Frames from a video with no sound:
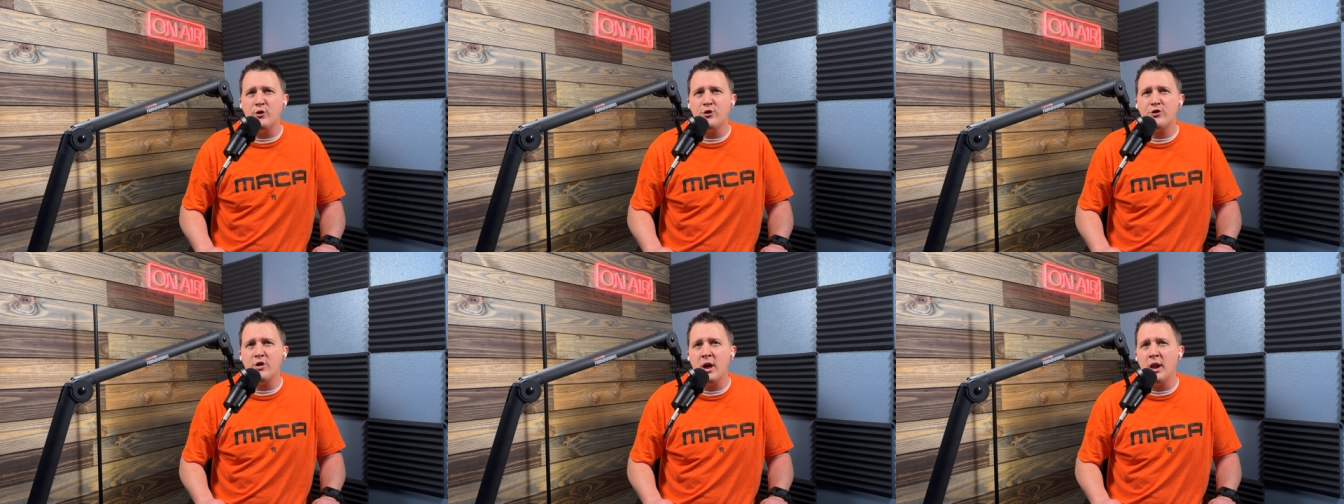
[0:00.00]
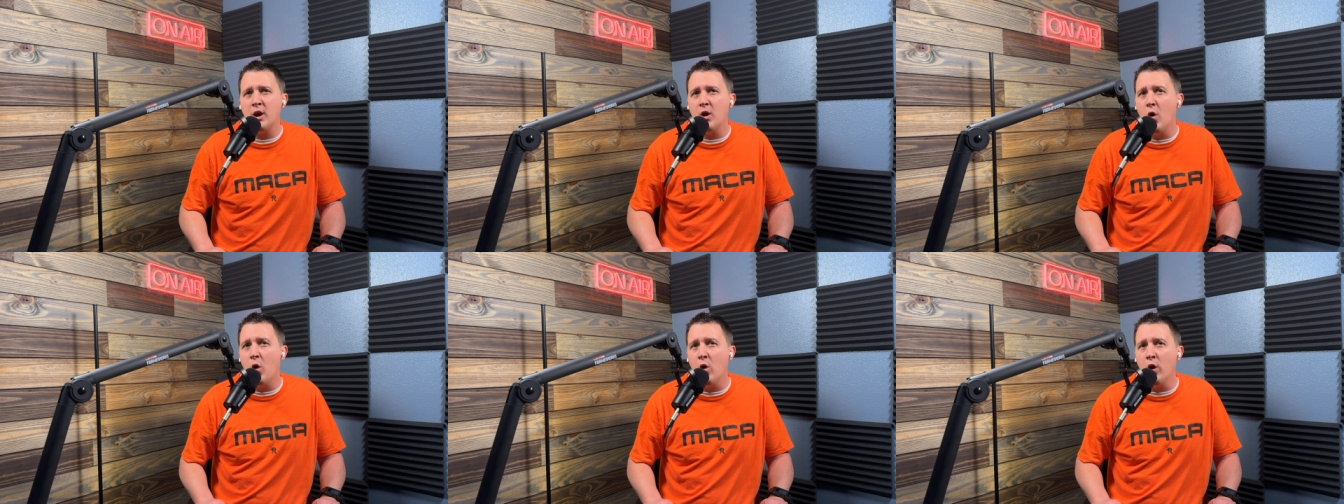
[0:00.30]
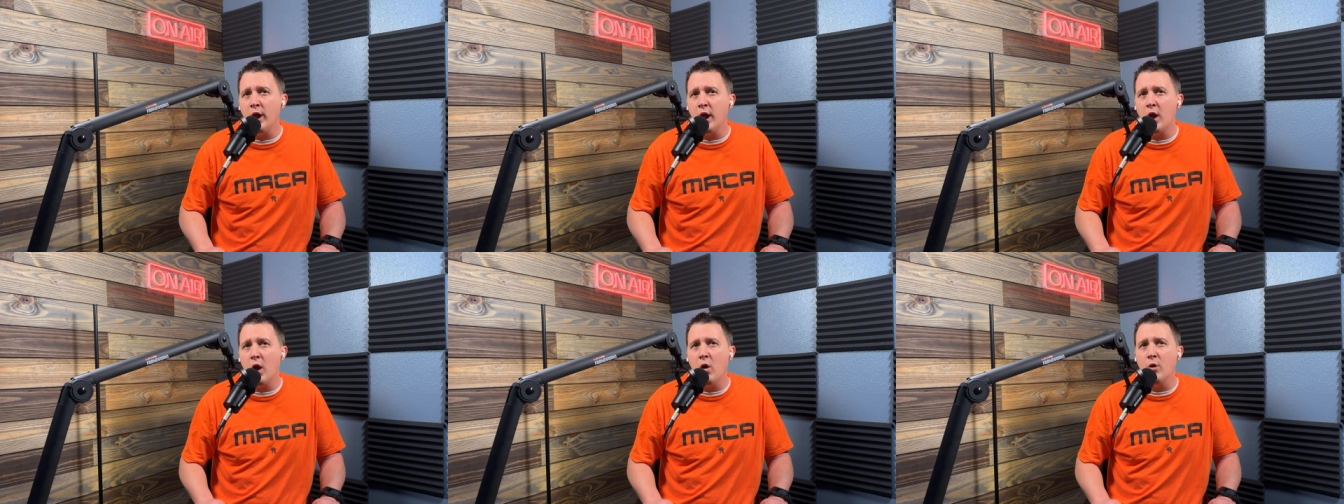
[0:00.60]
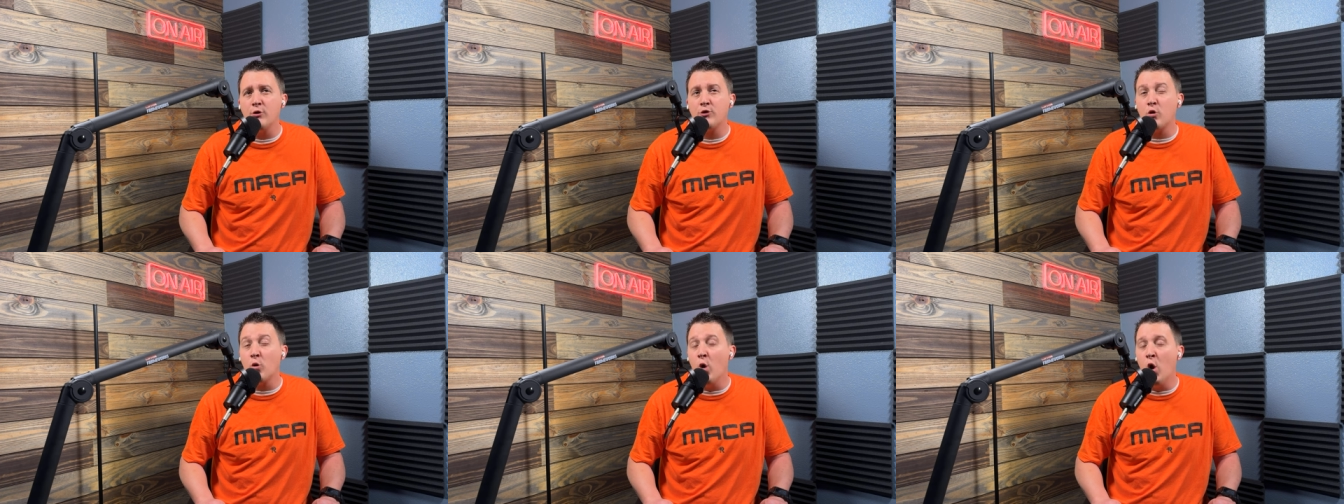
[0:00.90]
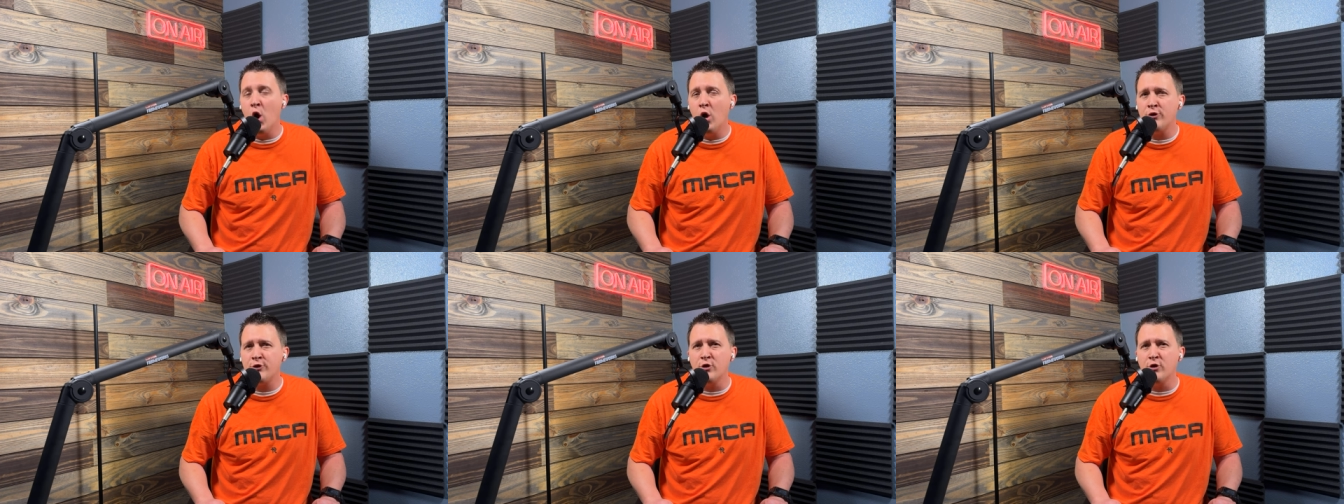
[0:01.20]
Son, and Holy Ghost, or
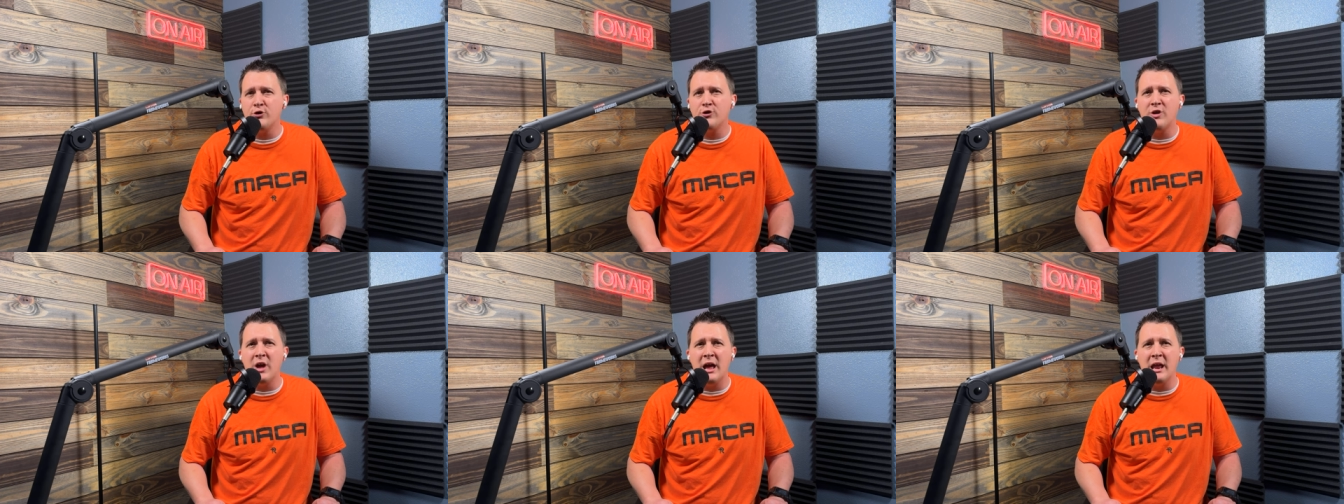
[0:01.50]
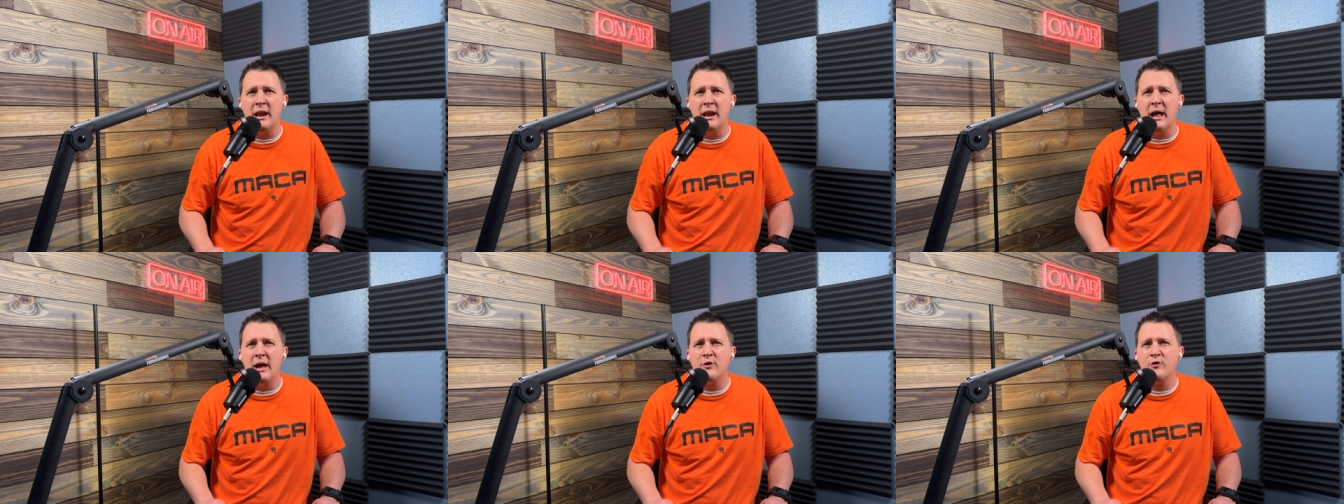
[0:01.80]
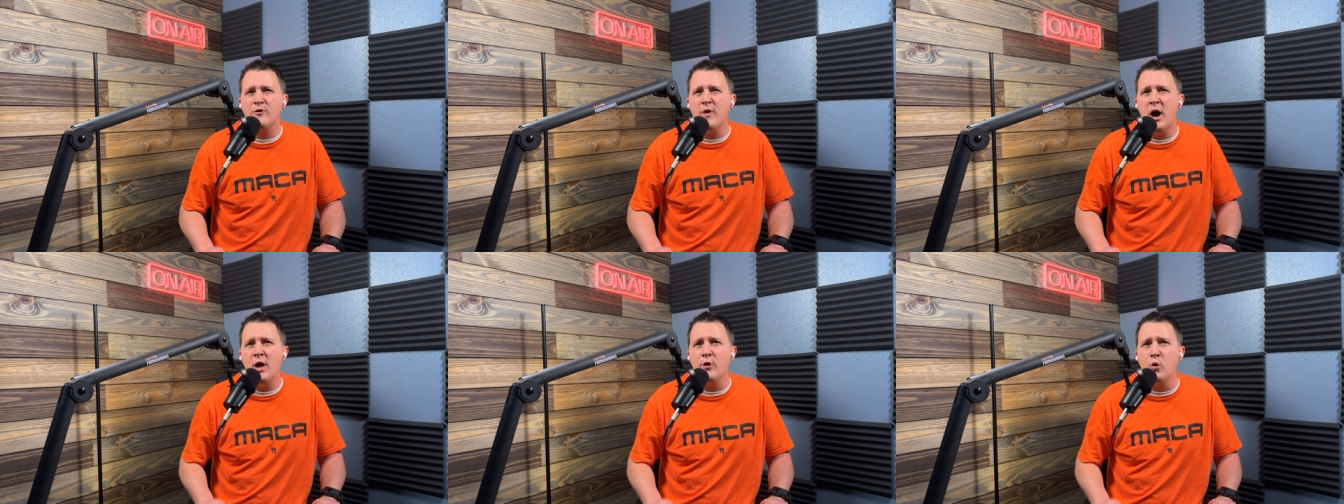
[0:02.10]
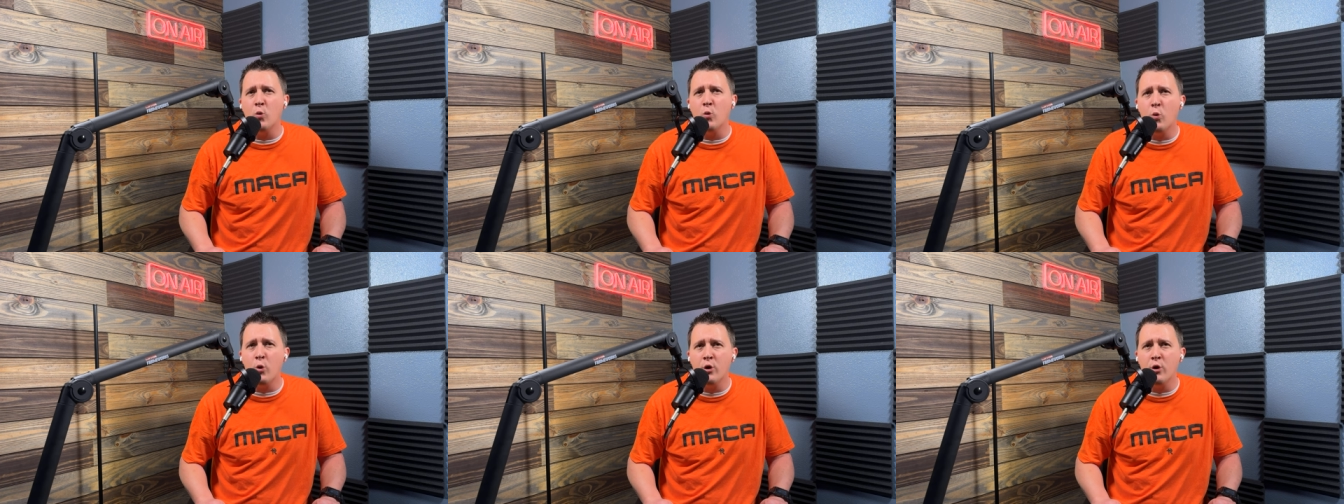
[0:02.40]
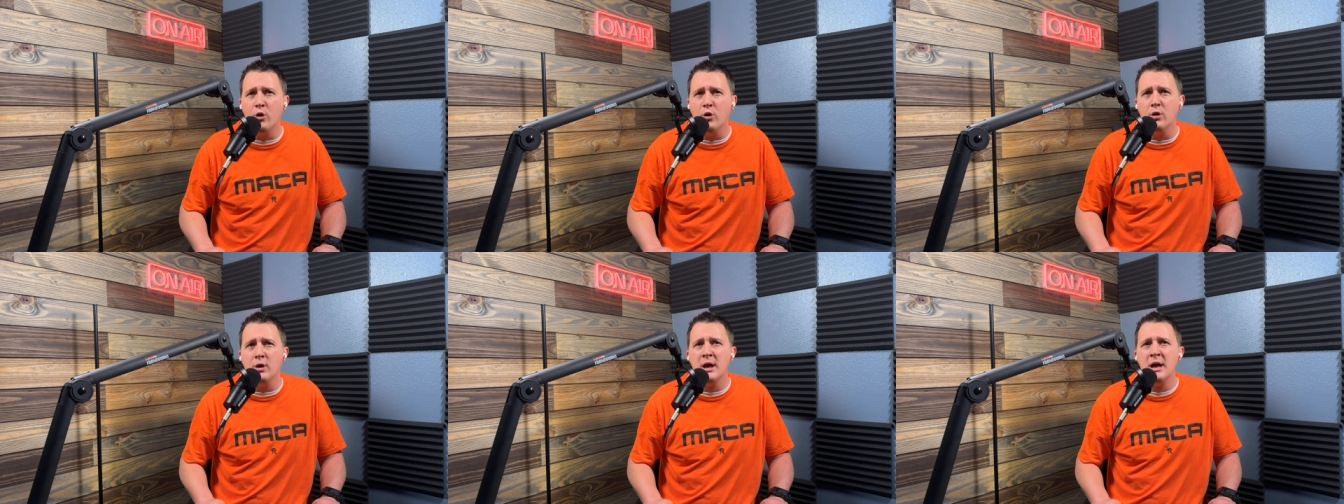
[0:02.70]
also stated as Father,
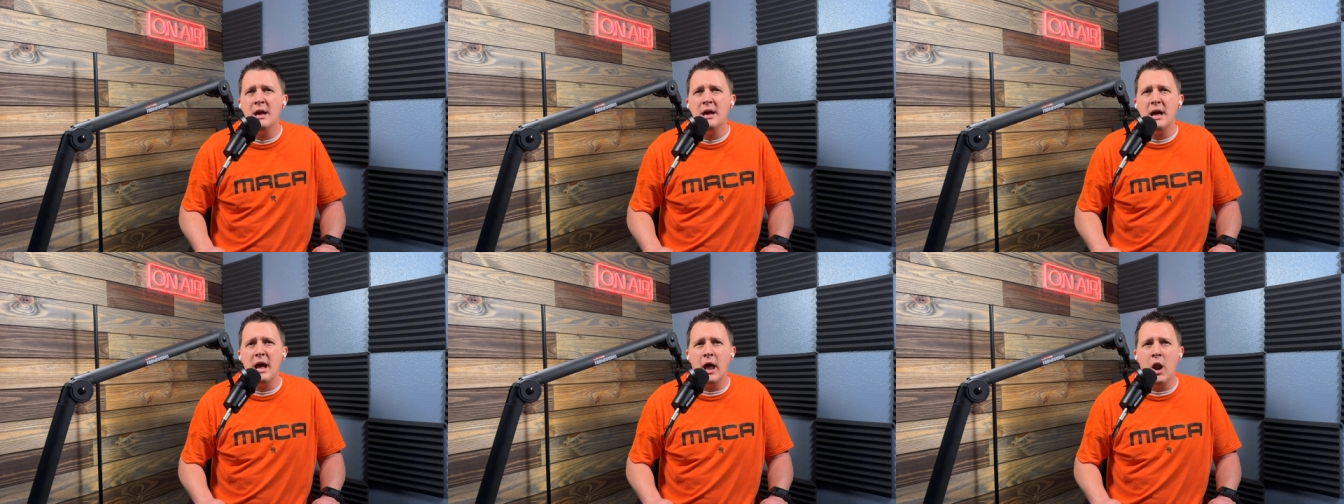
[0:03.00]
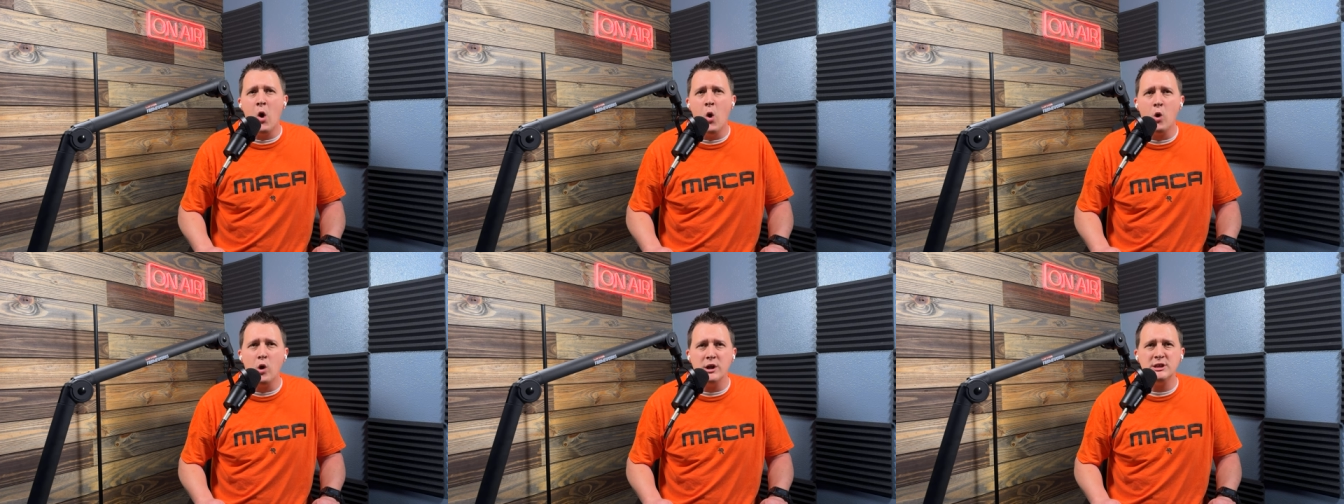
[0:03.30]
Word, and Holy